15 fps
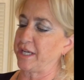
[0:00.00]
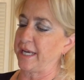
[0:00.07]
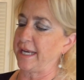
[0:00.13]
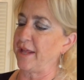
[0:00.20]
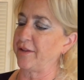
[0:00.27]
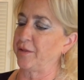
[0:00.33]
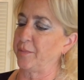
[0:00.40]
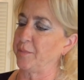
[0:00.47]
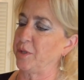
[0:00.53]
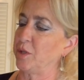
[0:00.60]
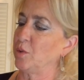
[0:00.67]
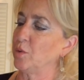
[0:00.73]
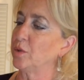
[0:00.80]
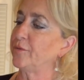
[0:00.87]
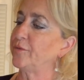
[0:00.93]
and has a
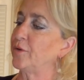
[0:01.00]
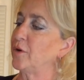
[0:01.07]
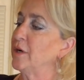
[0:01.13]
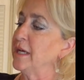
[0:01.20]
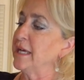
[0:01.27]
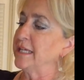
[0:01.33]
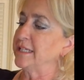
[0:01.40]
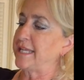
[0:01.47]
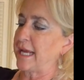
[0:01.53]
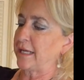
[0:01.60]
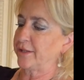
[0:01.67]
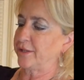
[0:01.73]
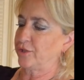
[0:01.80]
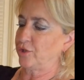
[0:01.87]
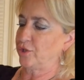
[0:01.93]
beautiful
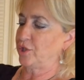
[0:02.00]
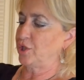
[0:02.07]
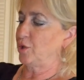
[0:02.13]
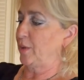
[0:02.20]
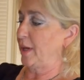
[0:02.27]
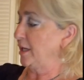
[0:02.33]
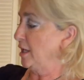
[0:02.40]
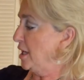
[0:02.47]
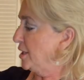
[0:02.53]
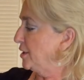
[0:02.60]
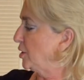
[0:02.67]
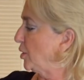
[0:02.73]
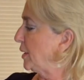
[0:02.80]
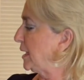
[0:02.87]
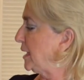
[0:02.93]
texture to it.
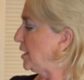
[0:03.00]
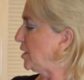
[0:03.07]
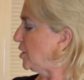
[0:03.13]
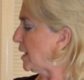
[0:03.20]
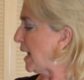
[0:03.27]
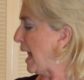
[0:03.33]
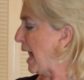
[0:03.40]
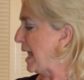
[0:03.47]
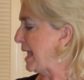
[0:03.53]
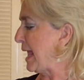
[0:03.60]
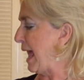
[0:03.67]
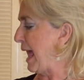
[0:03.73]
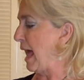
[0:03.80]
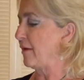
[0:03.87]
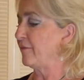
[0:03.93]
So here I
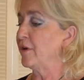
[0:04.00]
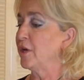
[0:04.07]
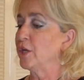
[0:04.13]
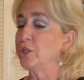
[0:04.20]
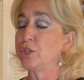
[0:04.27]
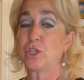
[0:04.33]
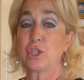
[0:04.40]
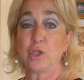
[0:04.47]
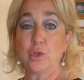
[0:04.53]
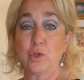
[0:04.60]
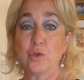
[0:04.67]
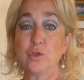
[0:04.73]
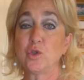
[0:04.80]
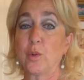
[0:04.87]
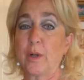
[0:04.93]
have 2
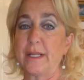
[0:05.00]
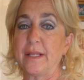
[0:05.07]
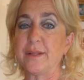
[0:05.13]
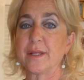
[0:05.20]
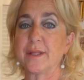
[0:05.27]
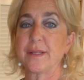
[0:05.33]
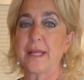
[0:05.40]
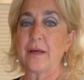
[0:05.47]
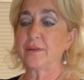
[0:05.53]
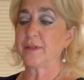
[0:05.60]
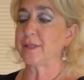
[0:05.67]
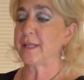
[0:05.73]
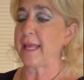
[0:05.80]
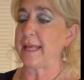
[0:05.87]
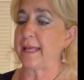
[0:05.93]
26-ounce
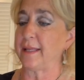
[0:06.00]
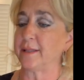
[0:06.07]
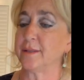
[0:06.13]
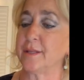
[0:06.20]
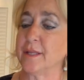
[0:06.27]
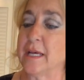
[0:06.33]
cans